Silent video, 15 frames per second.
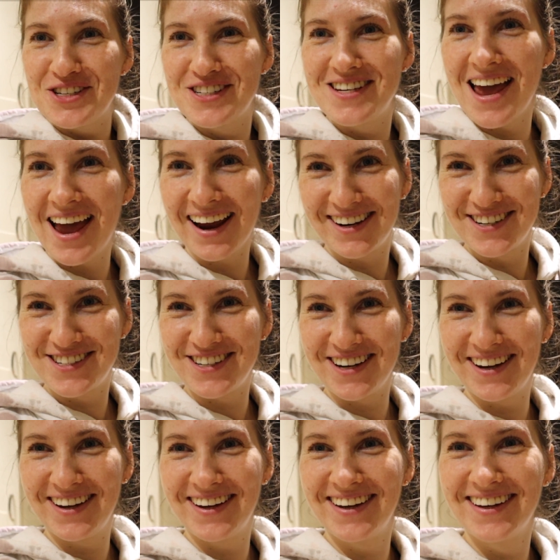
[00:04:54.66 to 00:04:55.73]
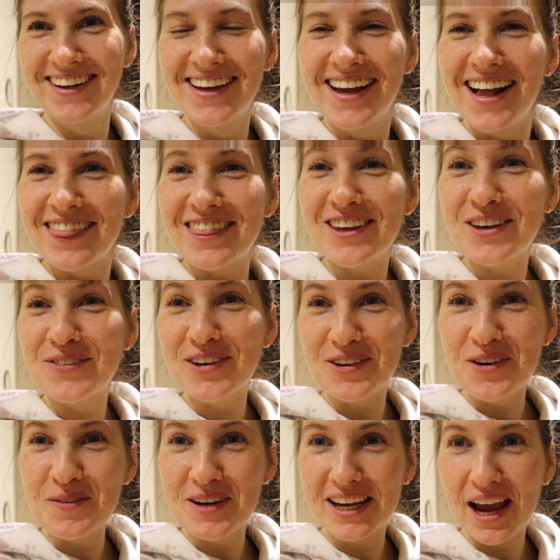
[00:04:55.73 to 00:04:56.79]
texture that you would
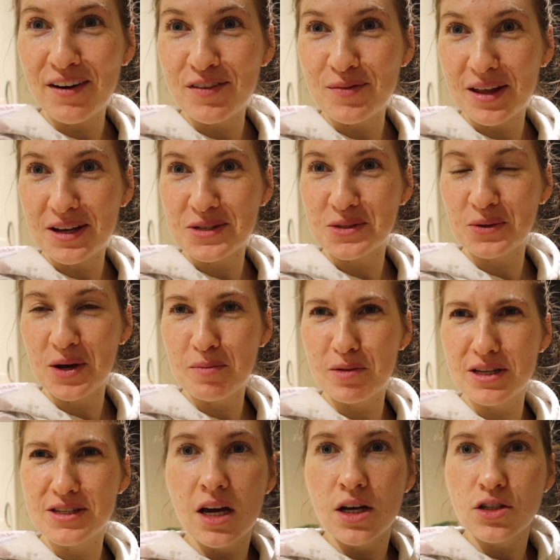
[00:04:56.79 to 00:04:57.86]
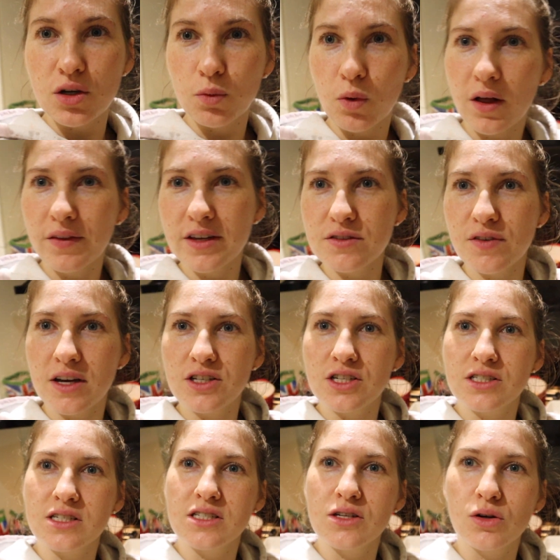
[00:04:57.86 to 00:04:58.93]
normally get from that soya mince. So while these
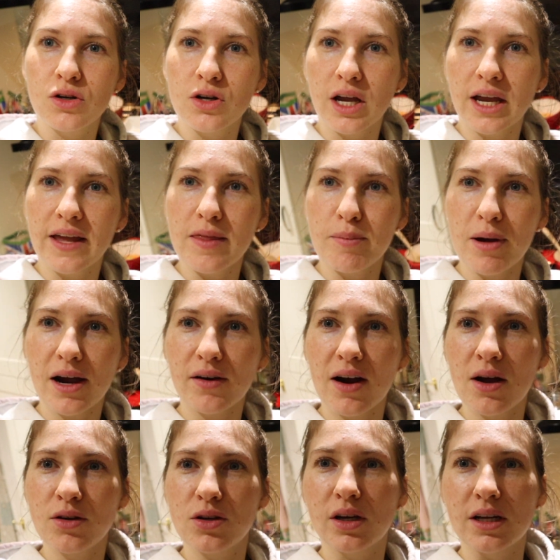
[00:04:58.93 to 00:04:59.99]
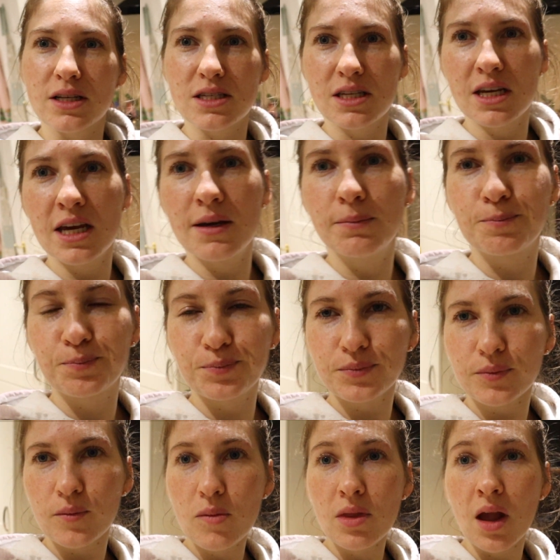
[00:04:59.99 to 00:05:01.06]
veggies are still cooking in the background, you can see
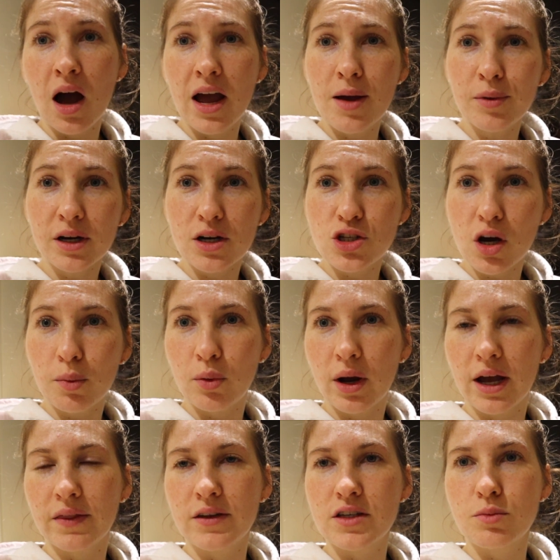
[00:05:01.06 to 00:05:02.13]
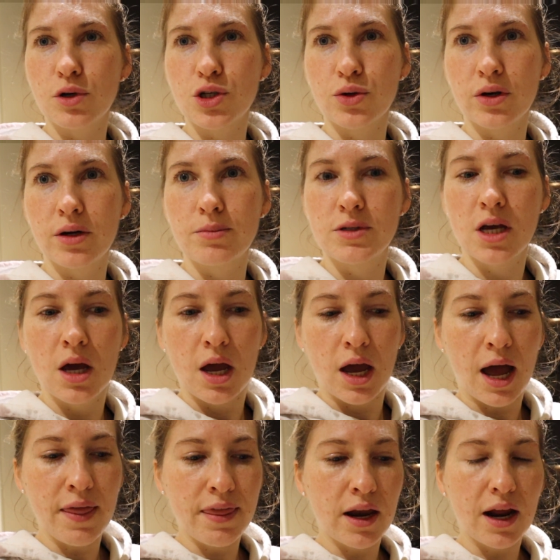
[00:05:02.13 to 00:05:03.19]
I am going to chop away on these mushrooms
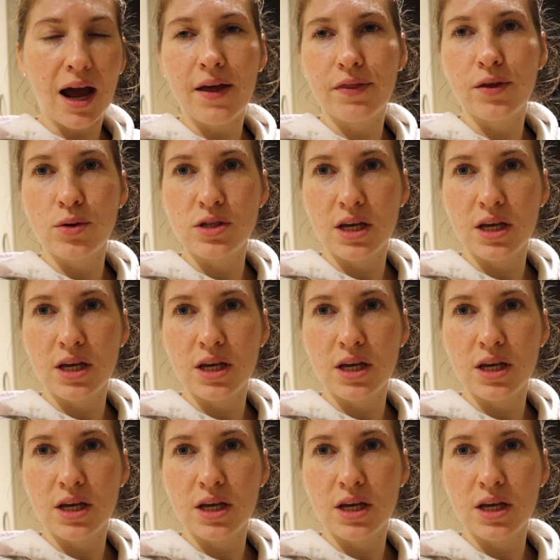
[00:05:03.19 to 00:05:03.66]
and then add those